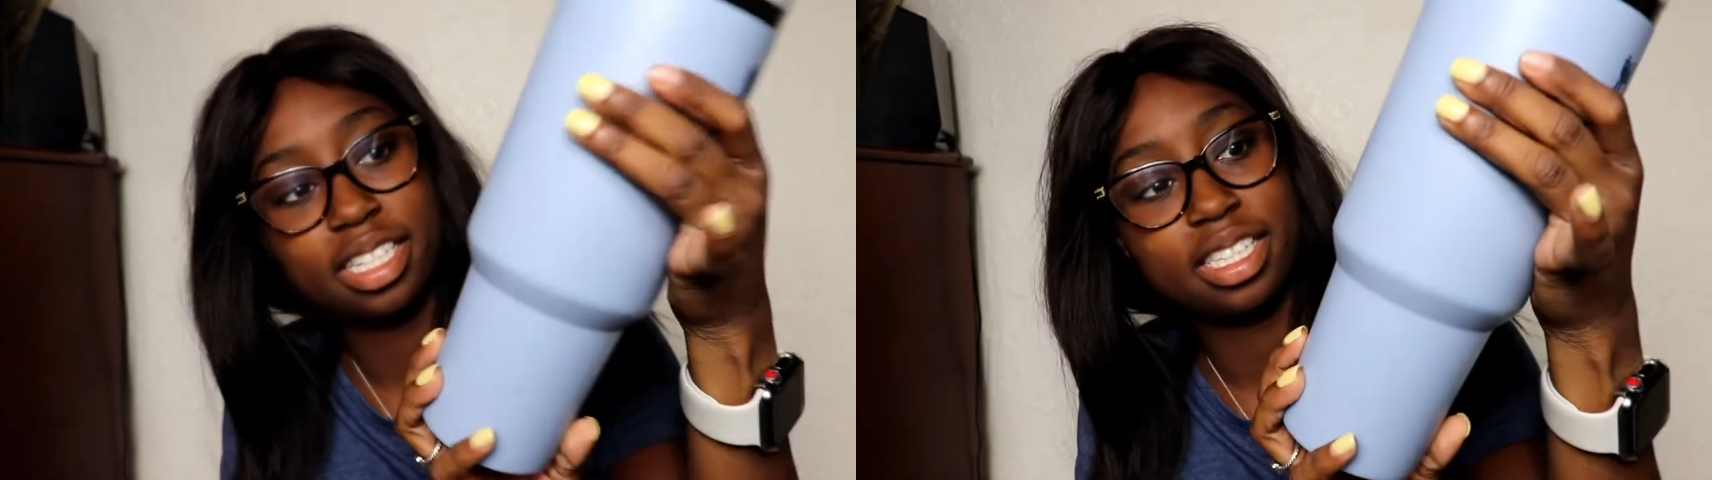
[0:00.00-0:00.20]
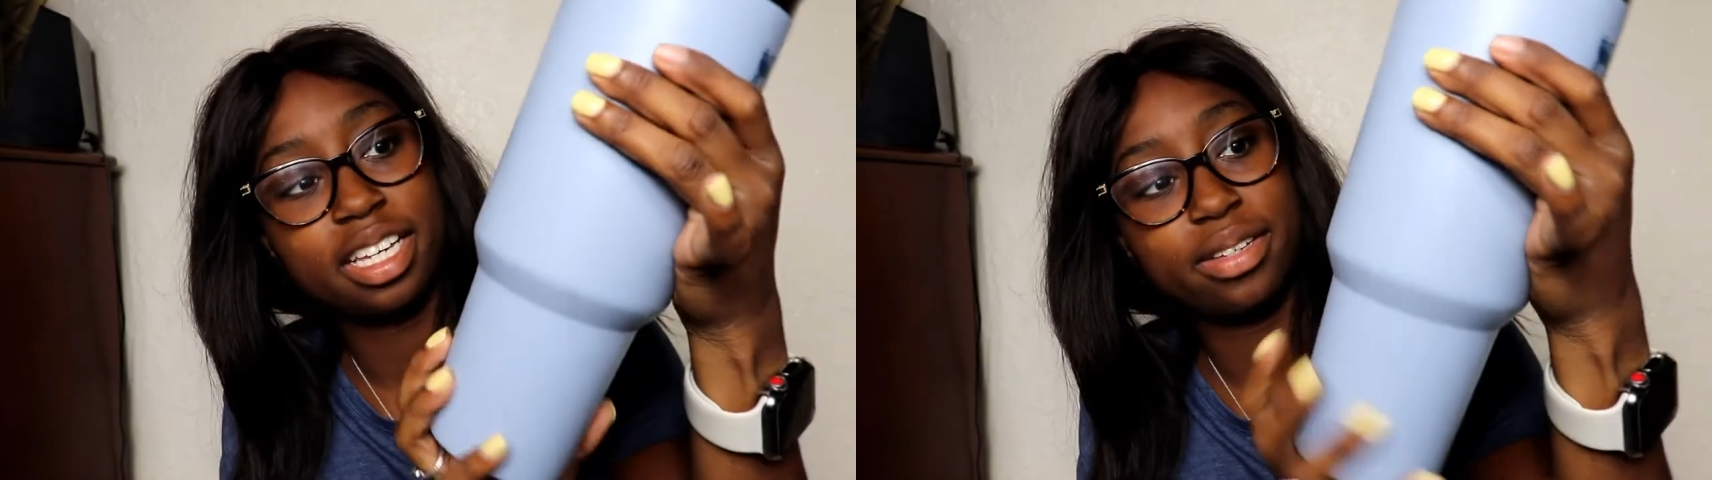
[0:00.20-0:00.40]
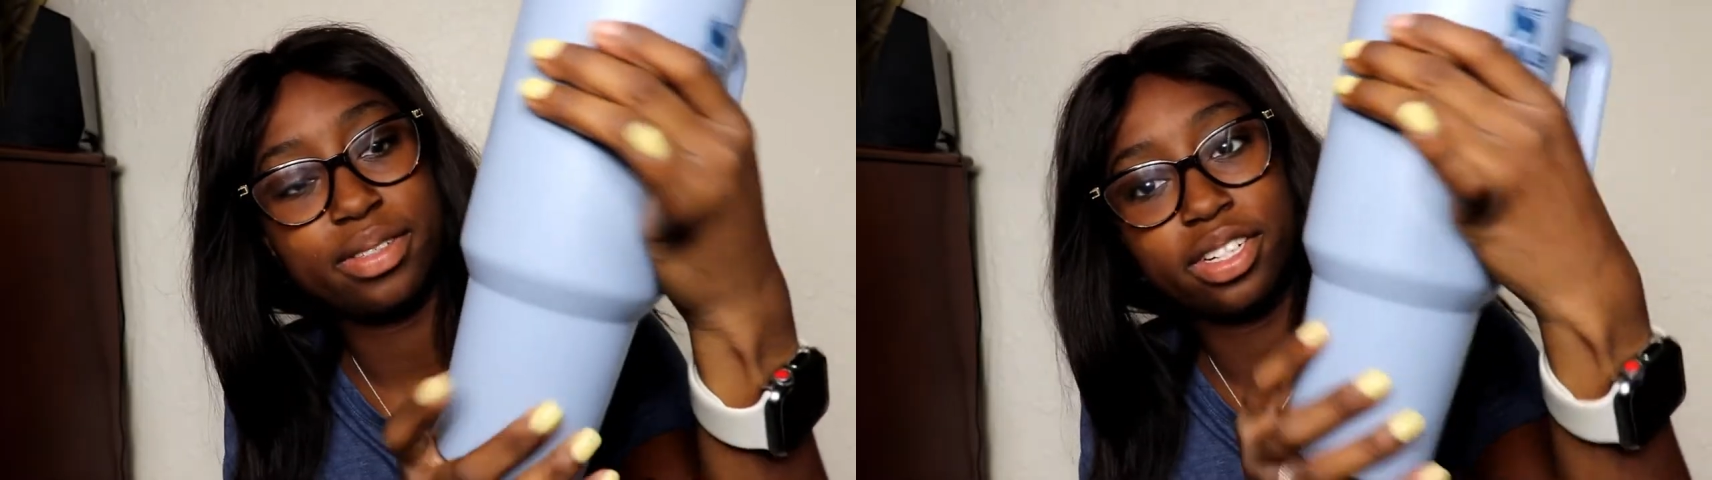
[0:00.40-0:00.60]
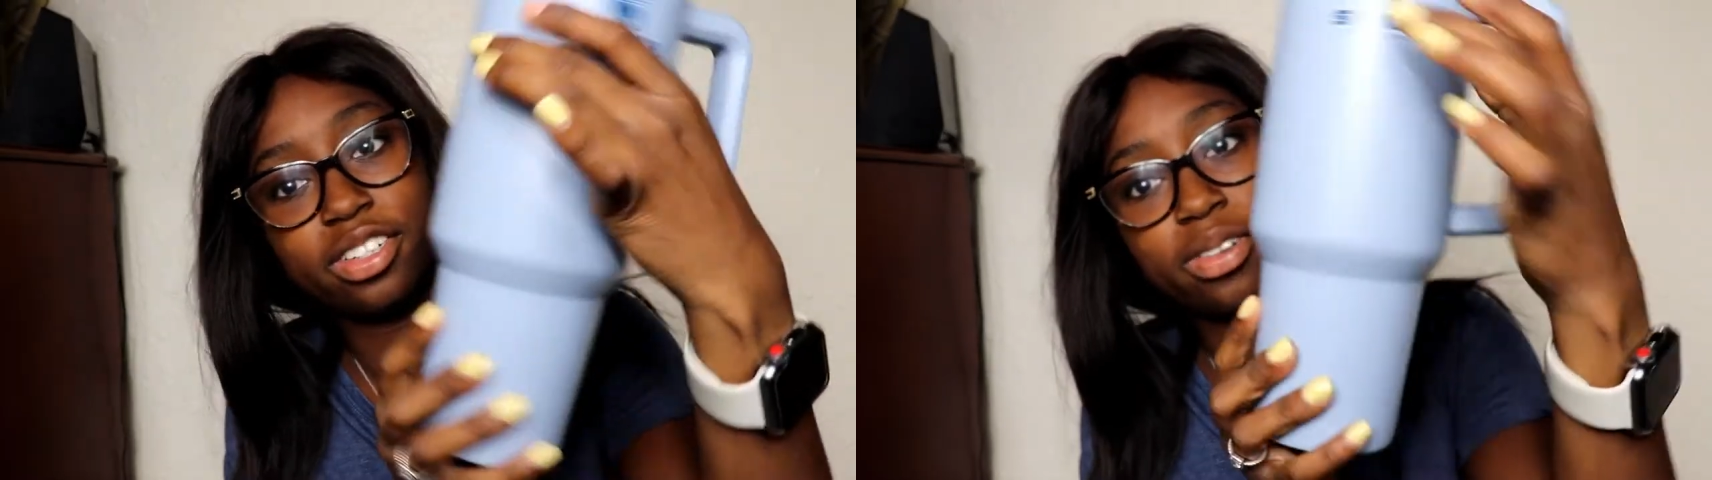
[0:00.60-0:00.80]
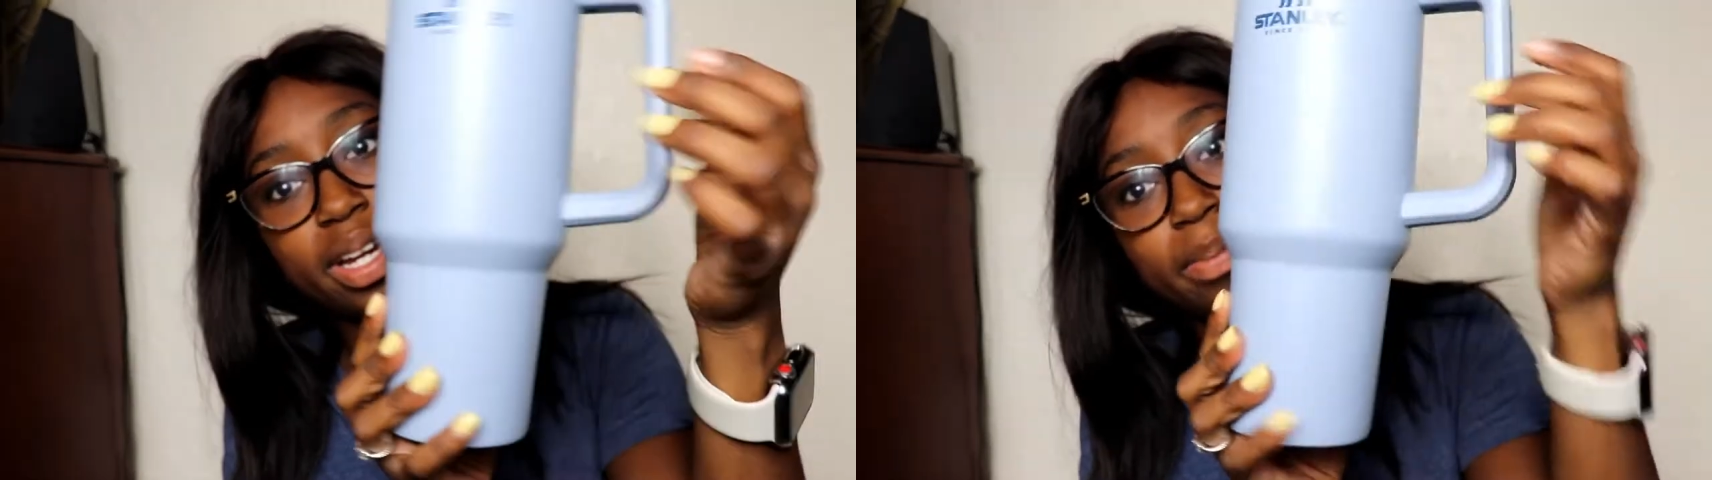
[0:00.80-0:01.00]
because I use her
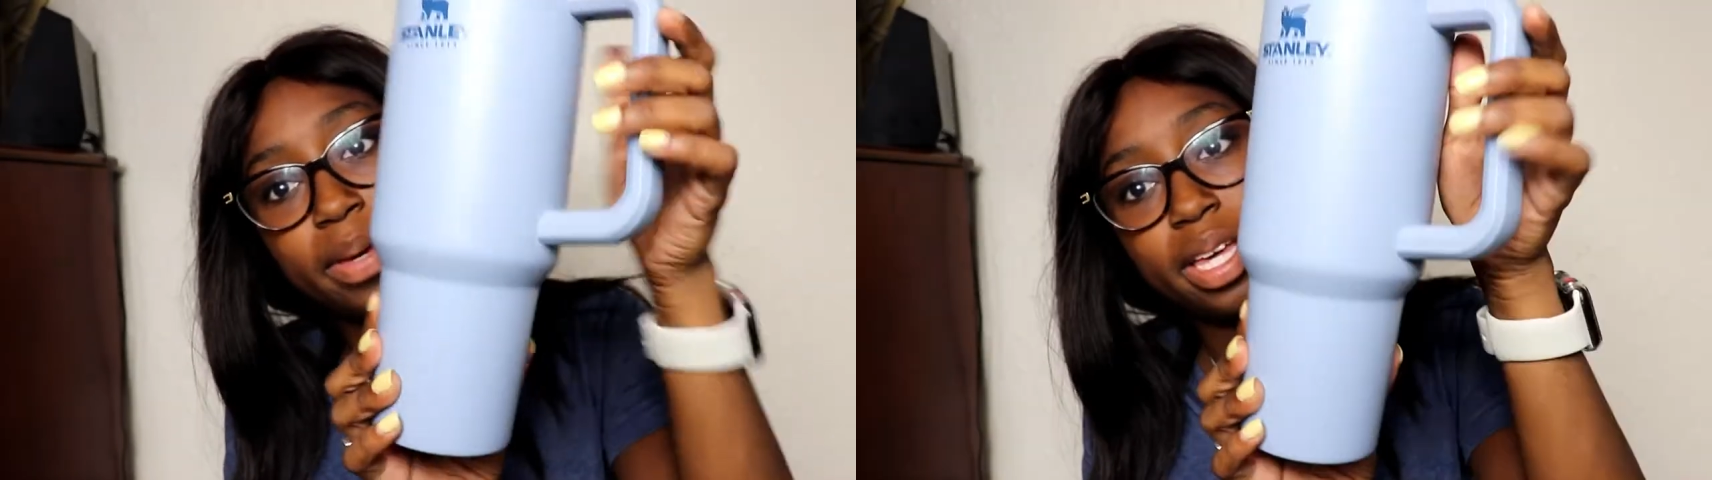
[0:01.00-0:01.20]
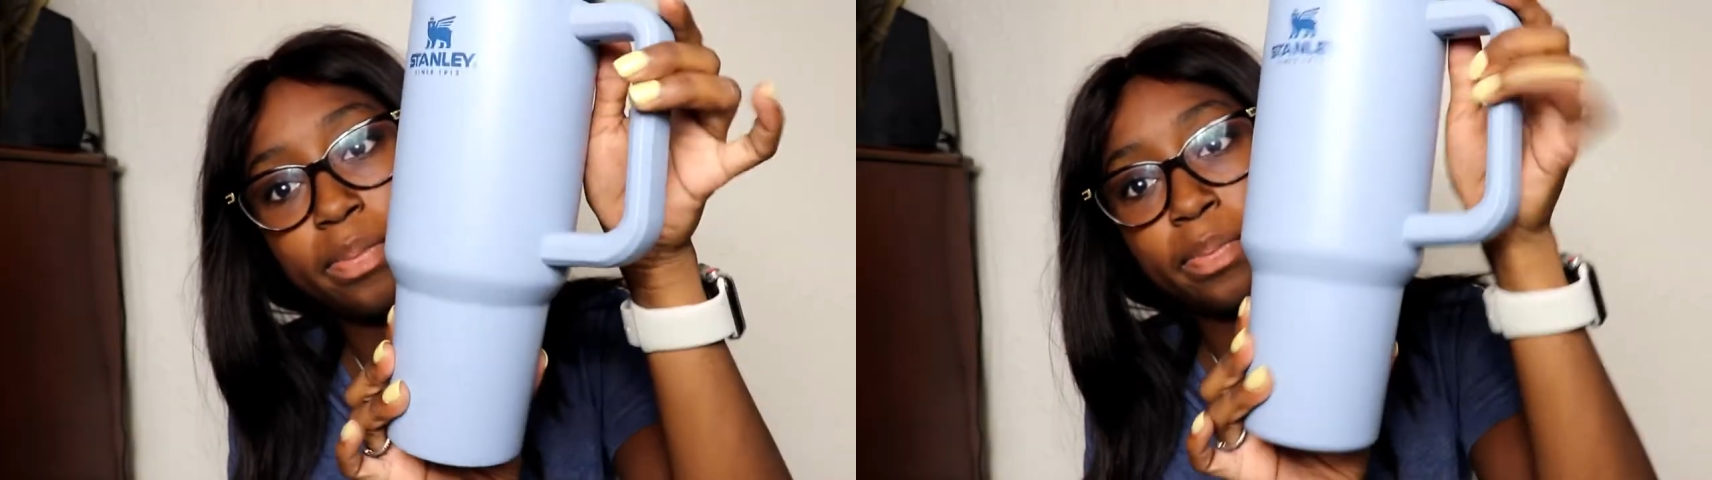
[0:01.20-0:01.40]
quite a bit,